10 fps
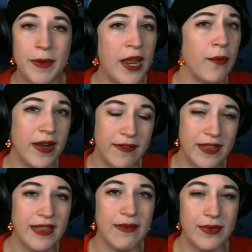being one of the
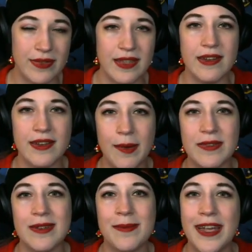levels that comes
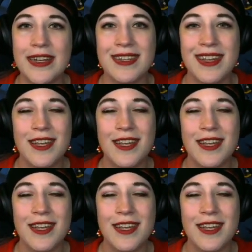to mind.